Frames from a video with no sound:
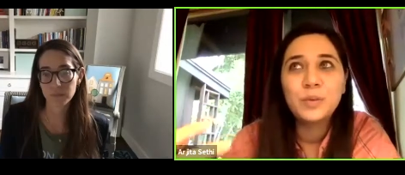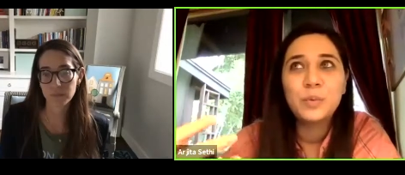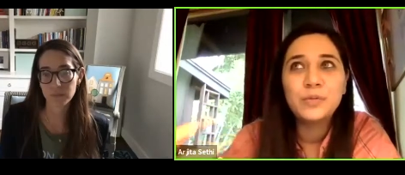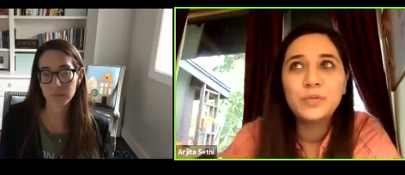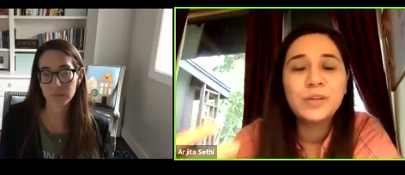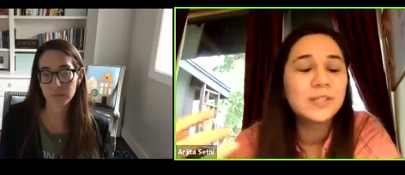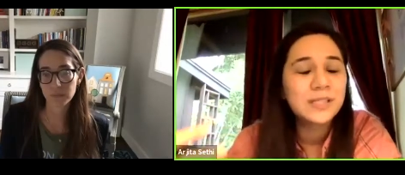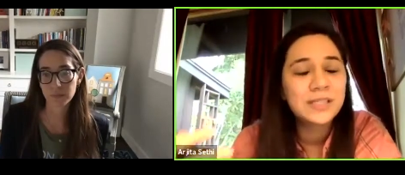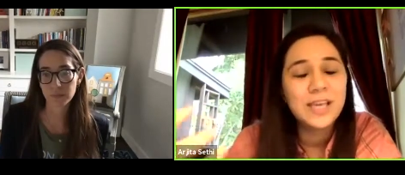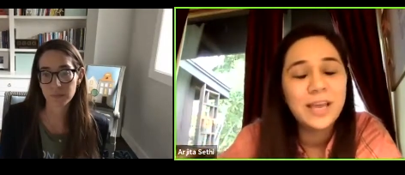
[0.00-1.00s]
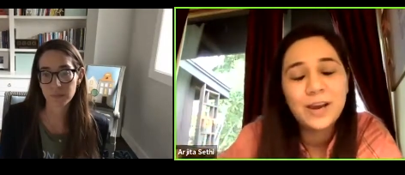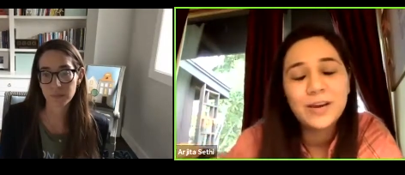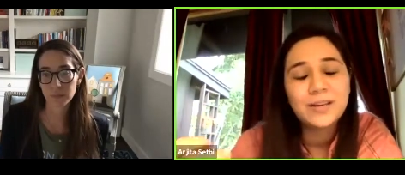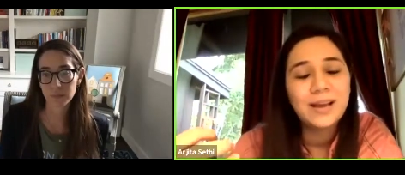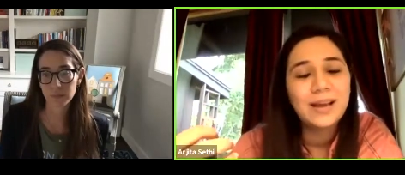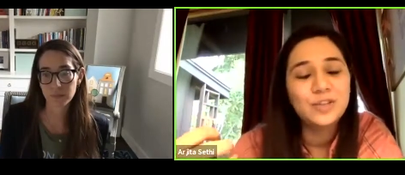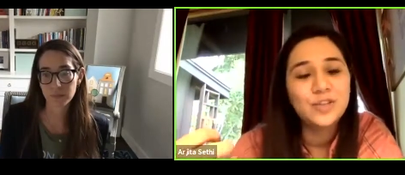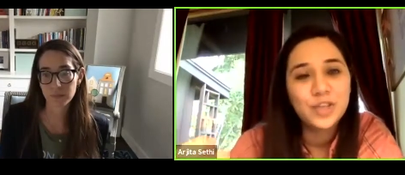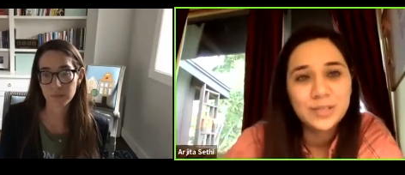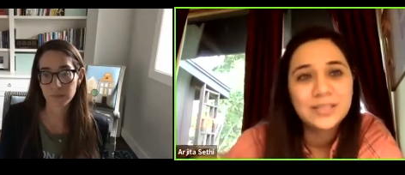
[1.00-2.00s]
Speaker 1: we feel scared
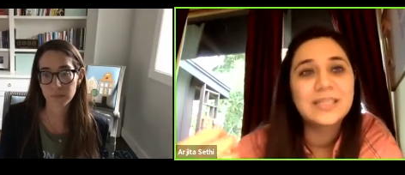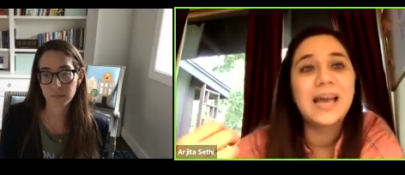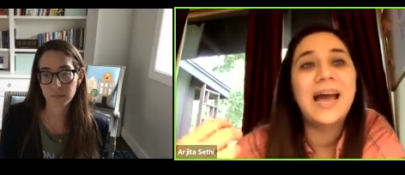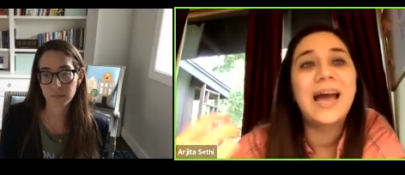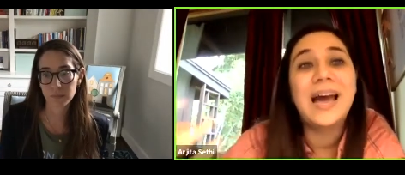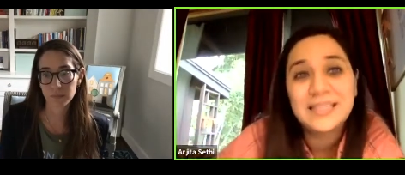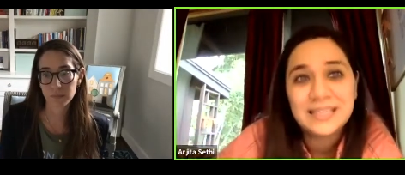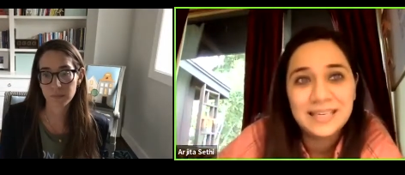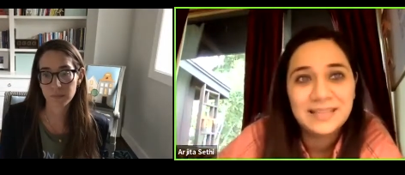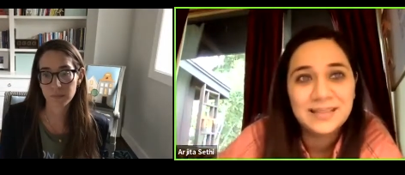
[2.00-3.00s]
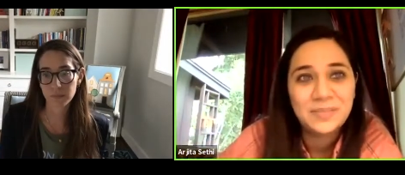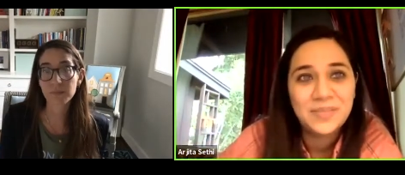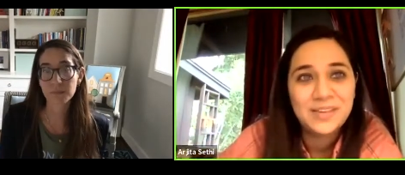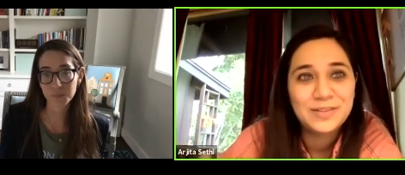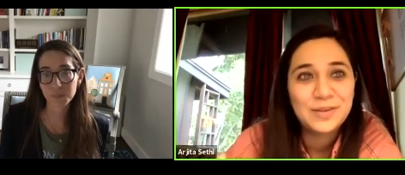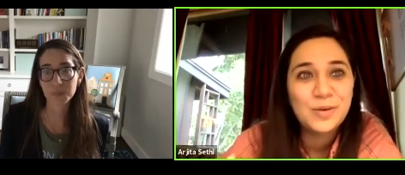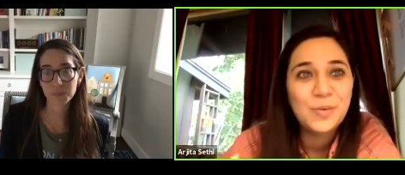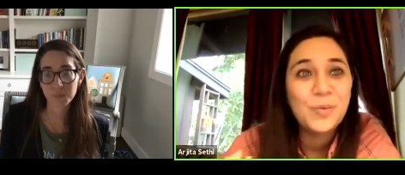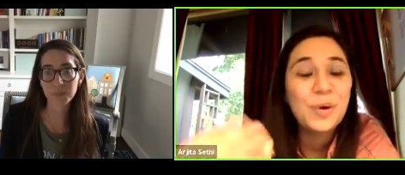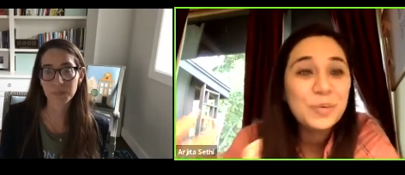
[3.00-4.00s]
just asking something
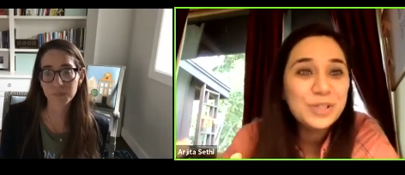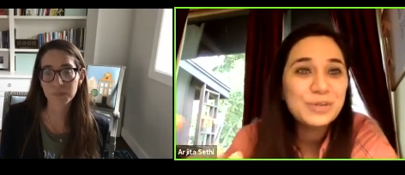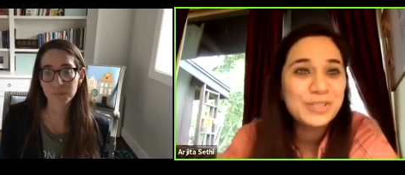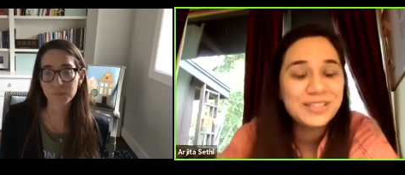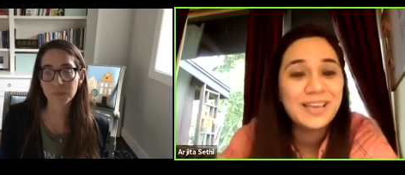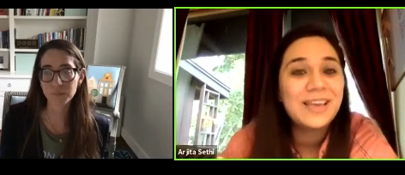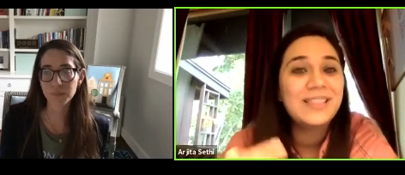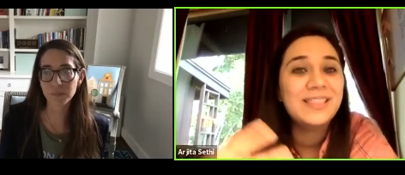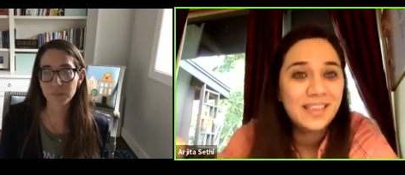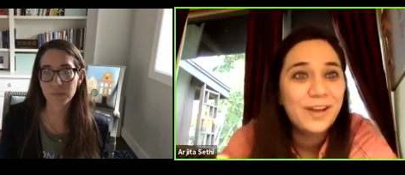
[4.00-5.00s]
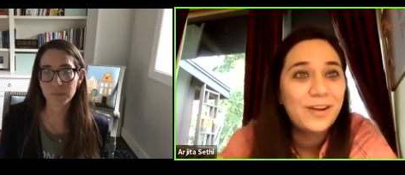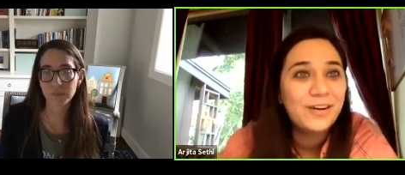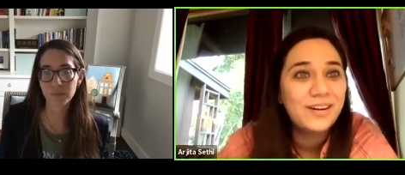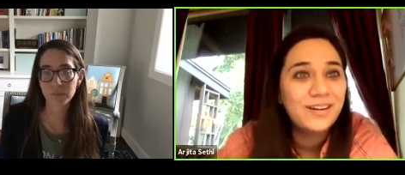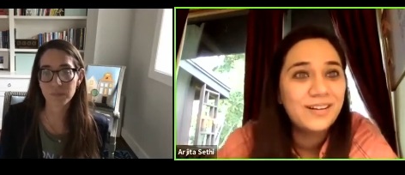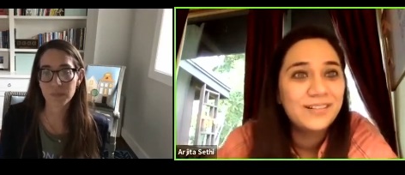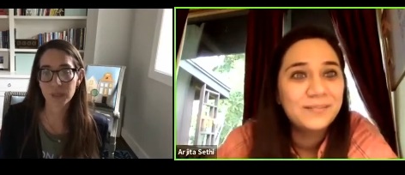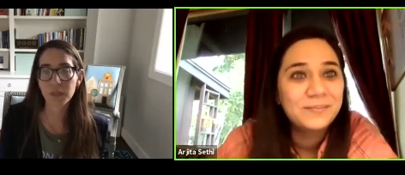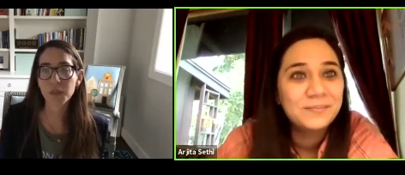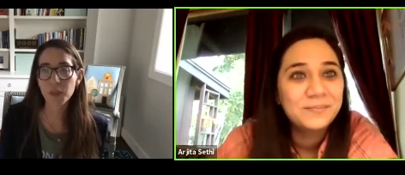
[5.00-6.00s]
so what would you say there
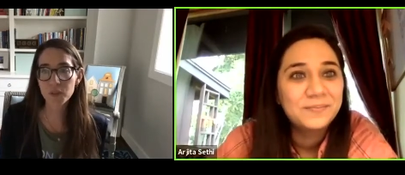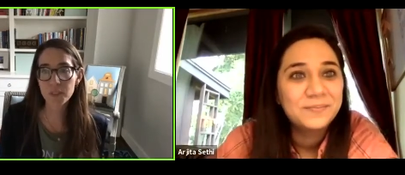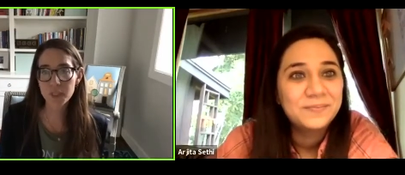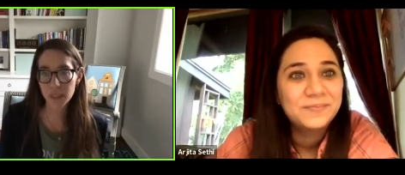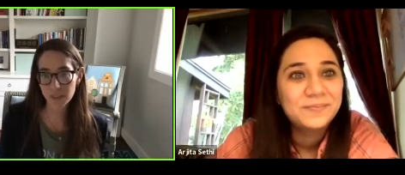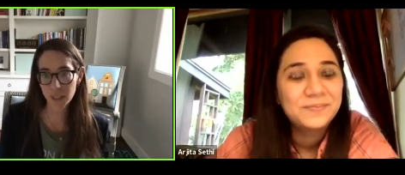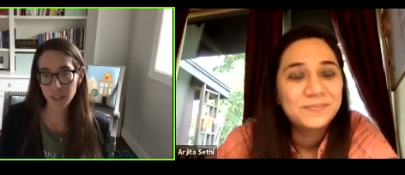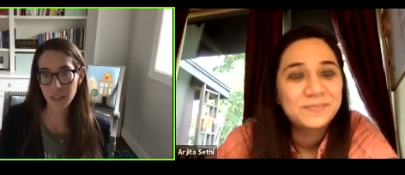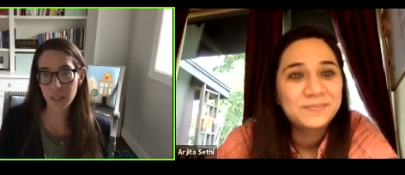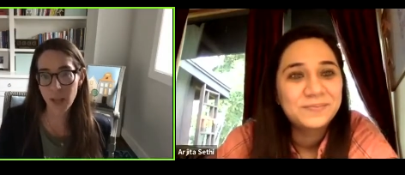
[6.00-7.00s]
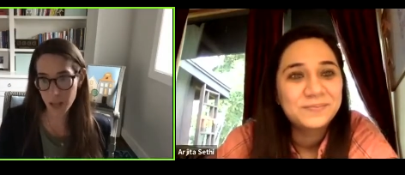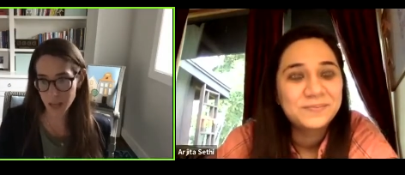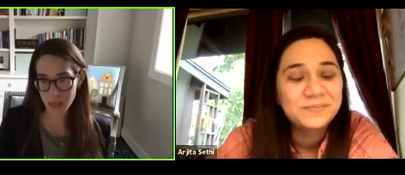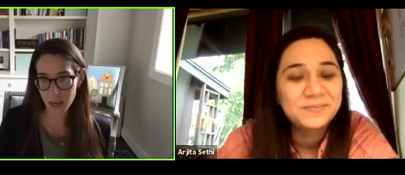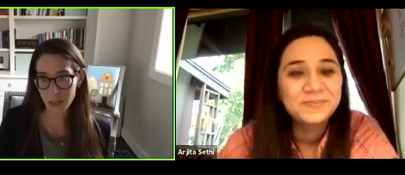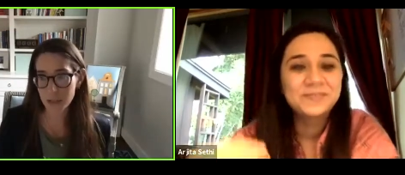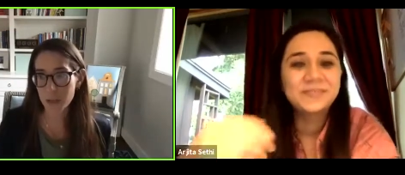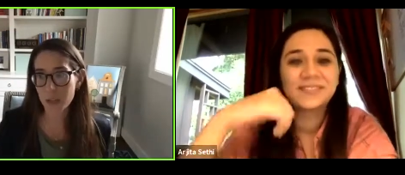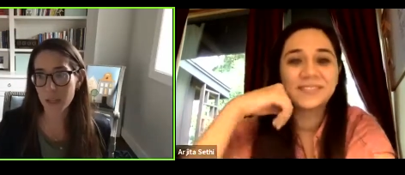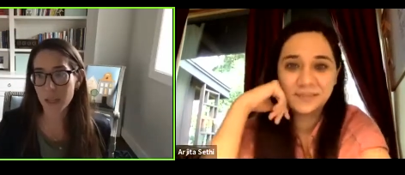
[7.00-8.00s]
the
Speaker 2: first is giving
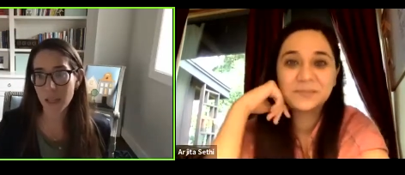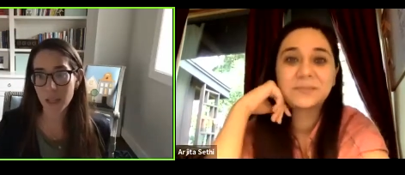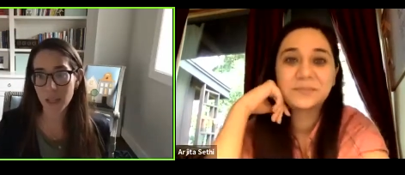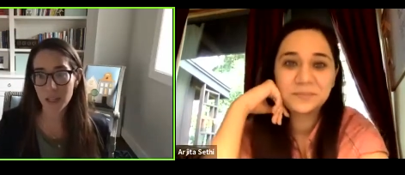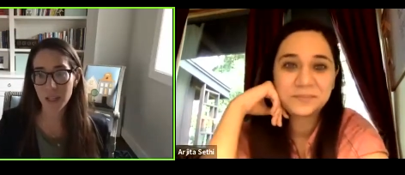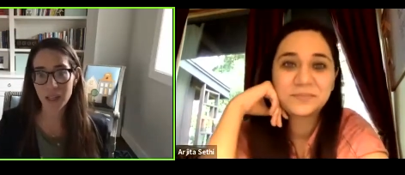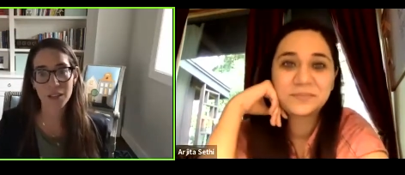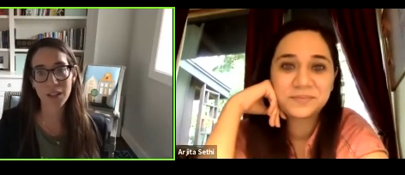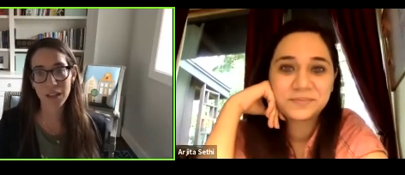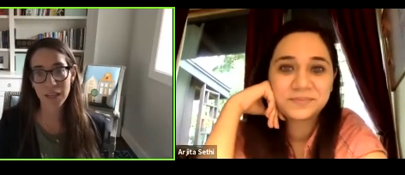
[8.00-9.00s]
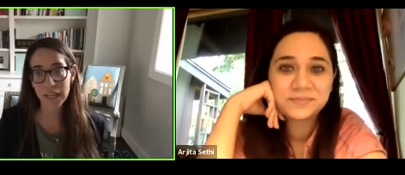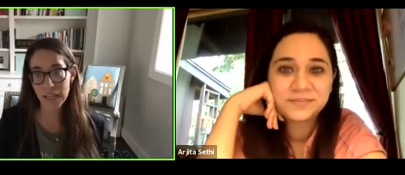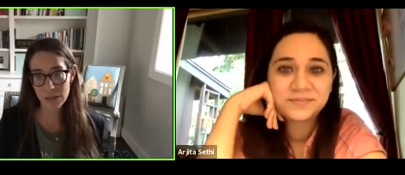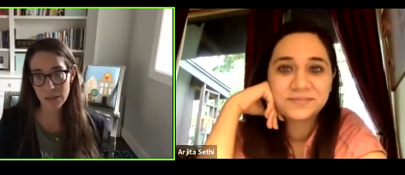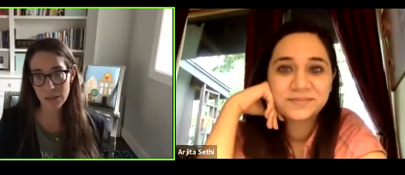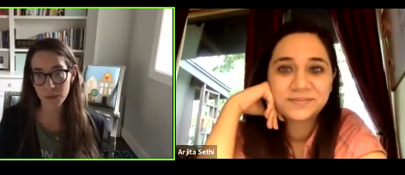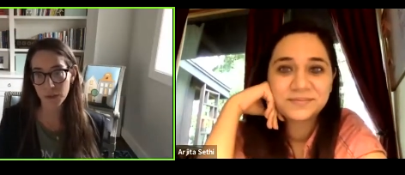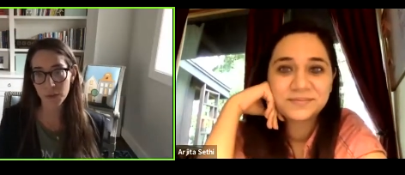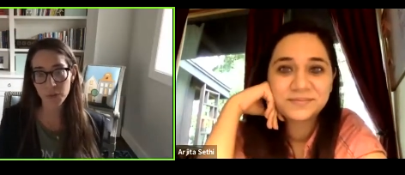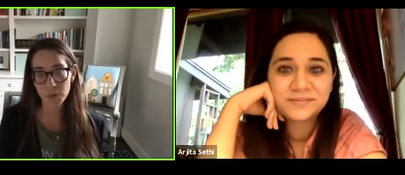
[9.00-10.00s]
context so i think in an in an
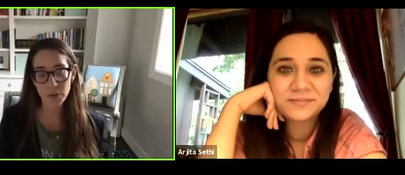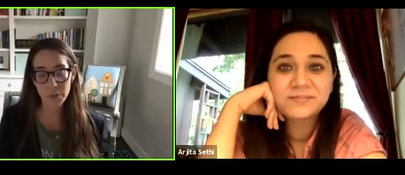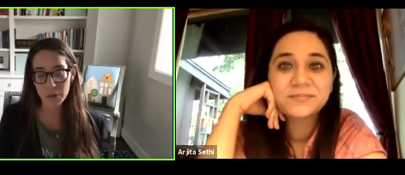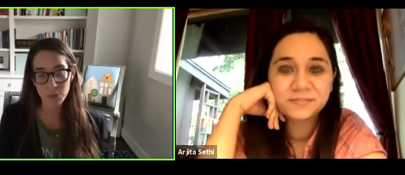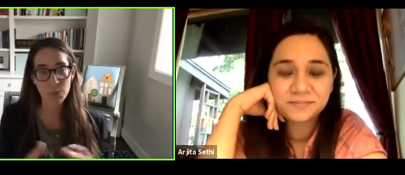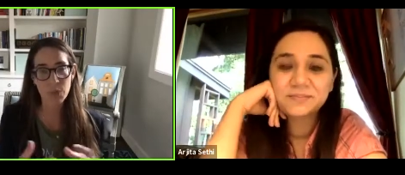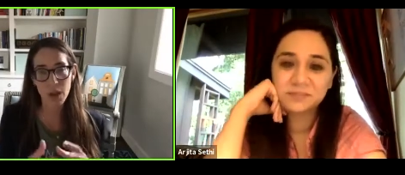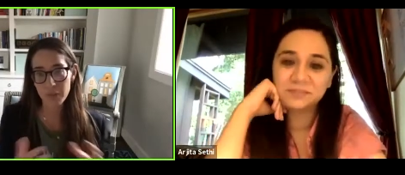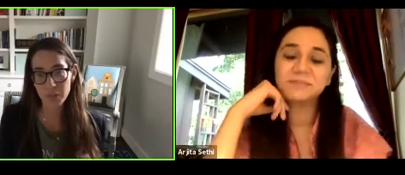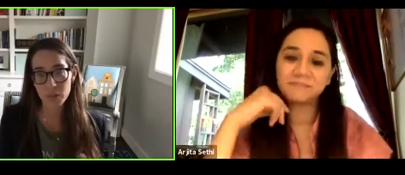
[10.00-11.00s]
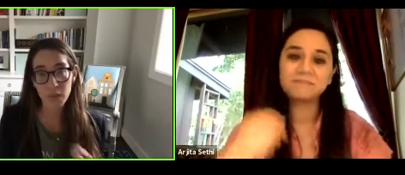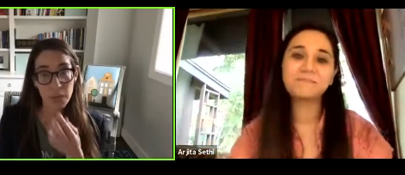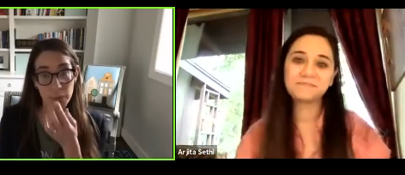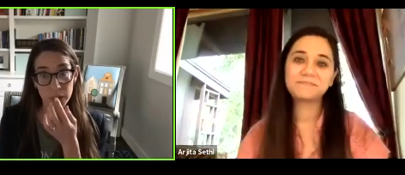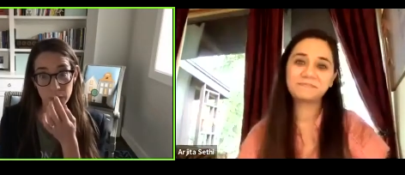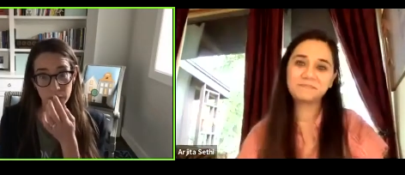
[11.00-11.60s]
email the first i mean obviously you've got to build the